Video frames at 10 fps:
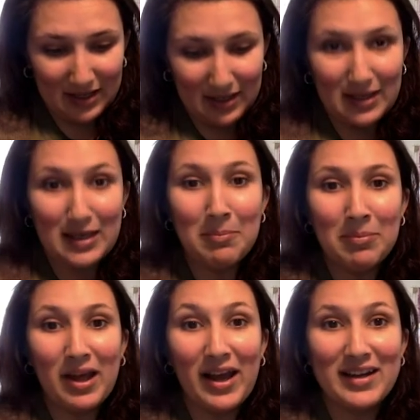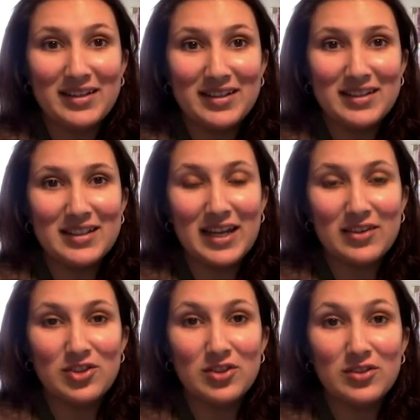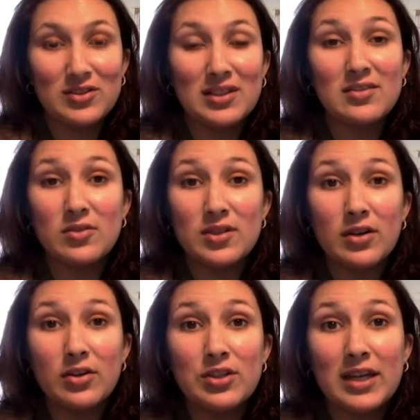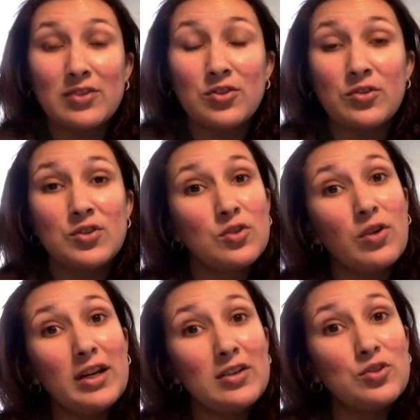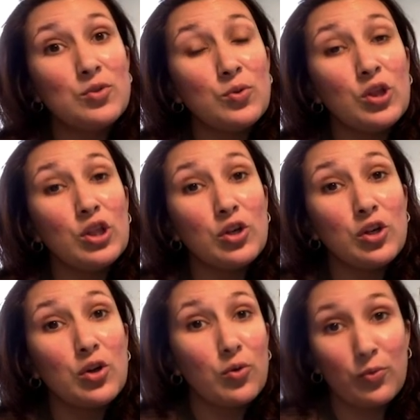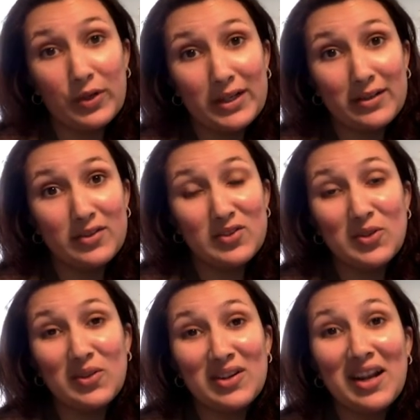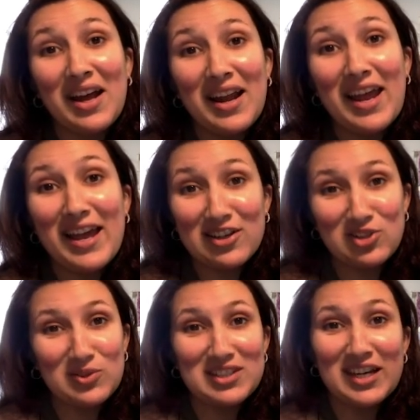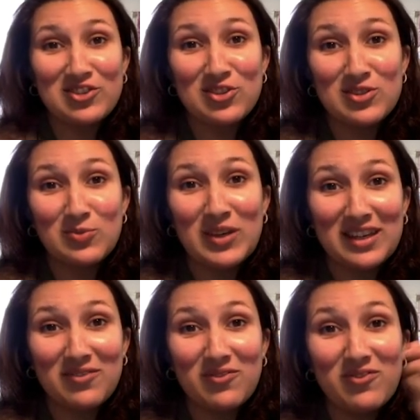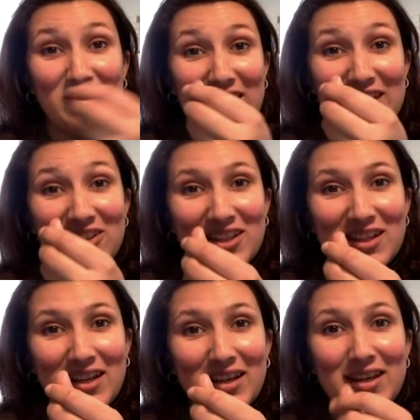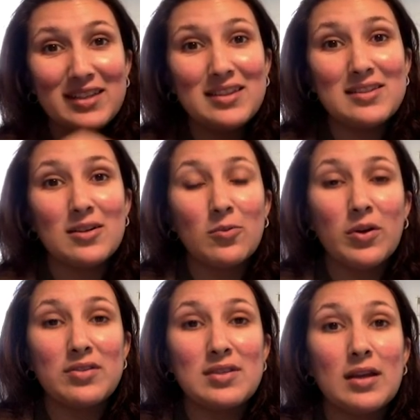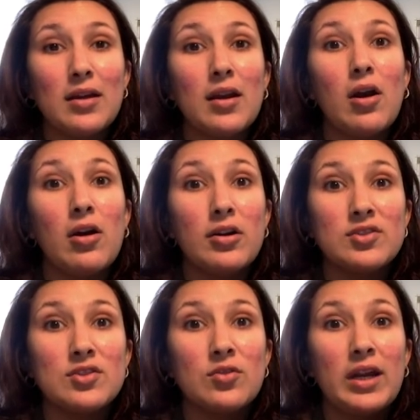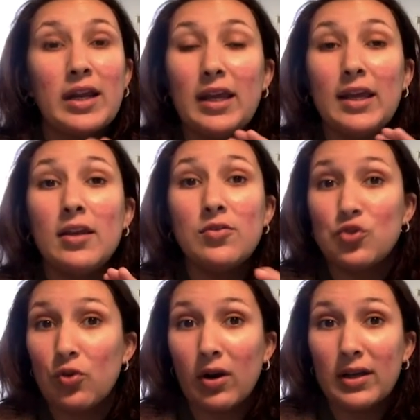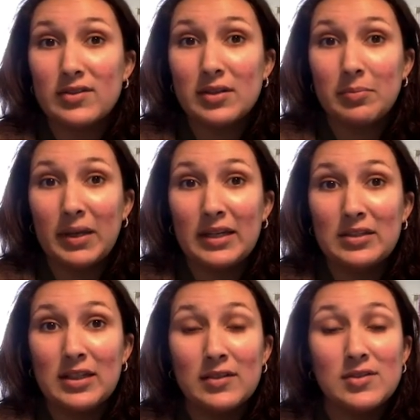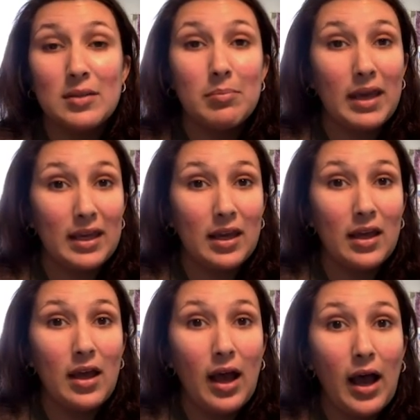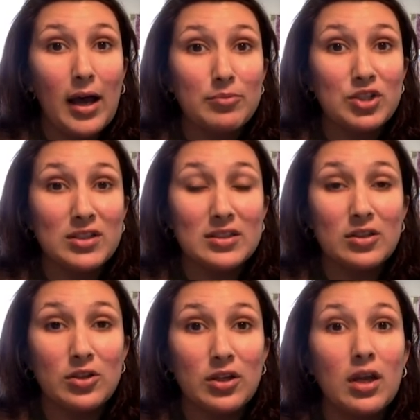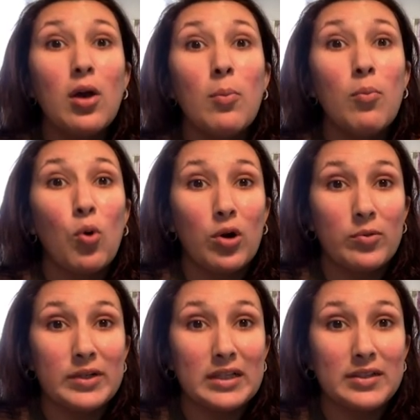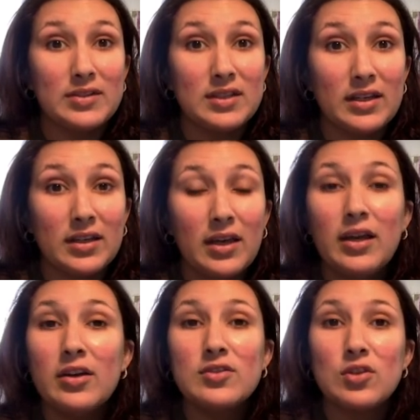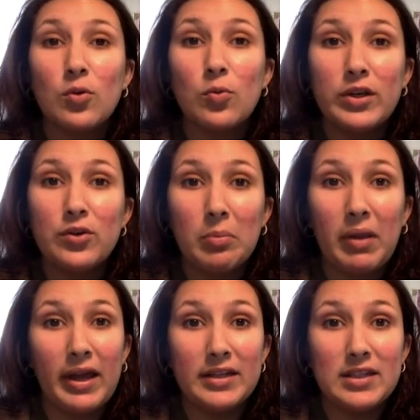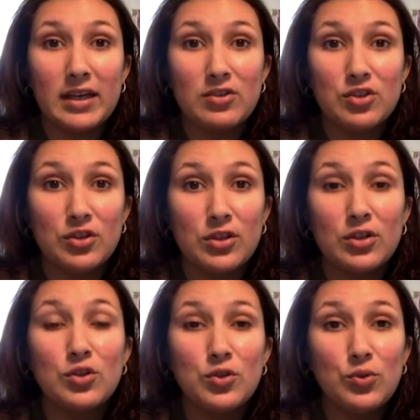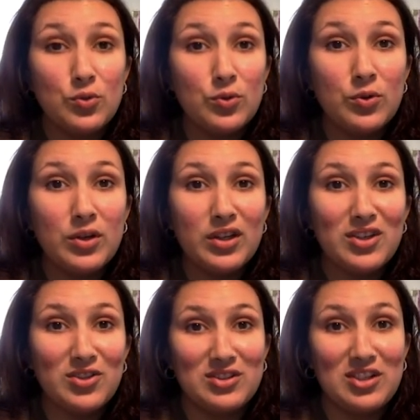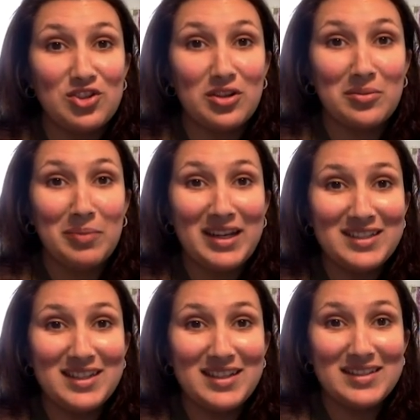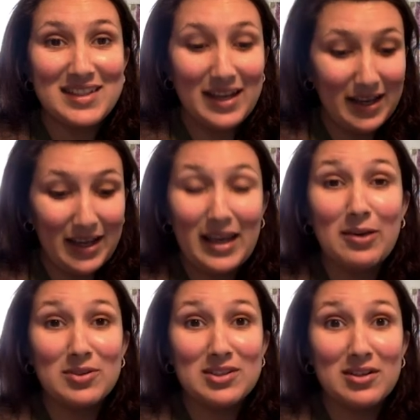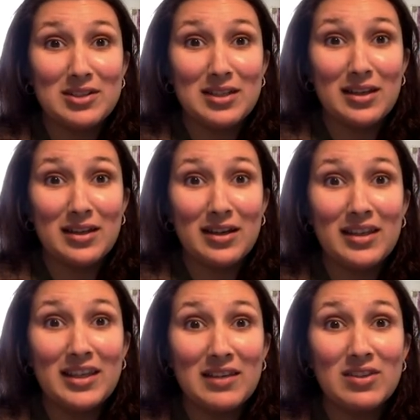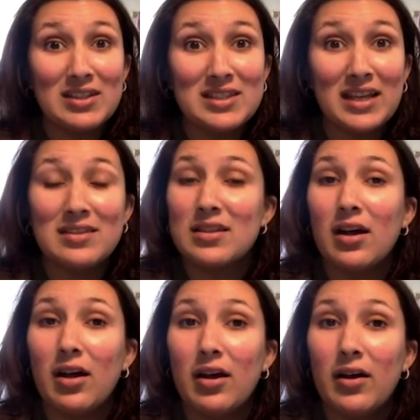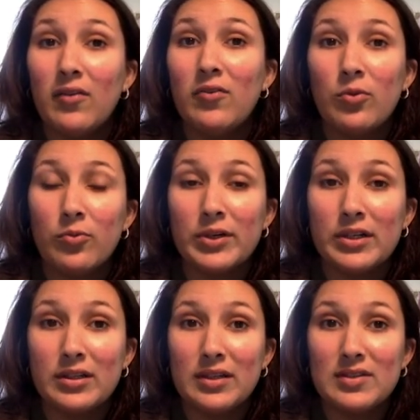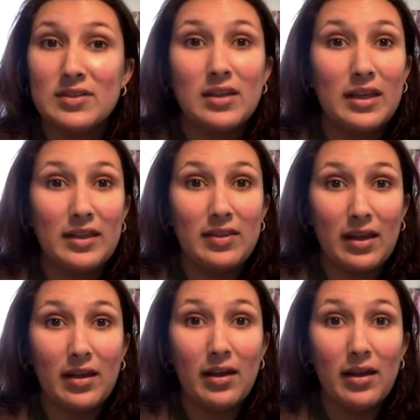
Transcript: implied textures because those are textures created to look real. So they're not actual textures we can feel. These are ones that artists create in drawings and paintings to make objects look more realistic. So when you apply texture to your digital paintings, it will start to give this sense of realness in the